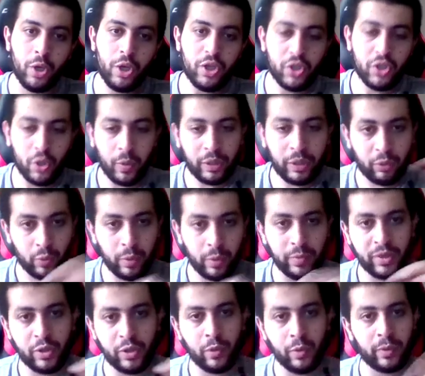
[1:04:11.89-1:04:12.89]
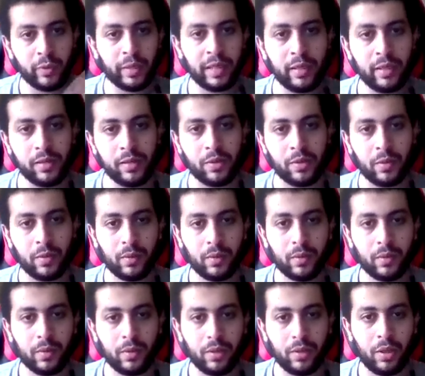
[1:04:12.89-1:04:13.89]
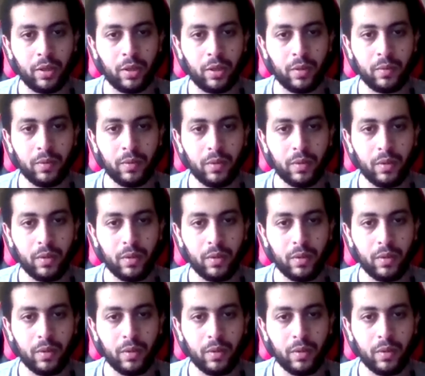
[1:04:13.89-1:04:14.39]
So it ruins you or kills you. You know?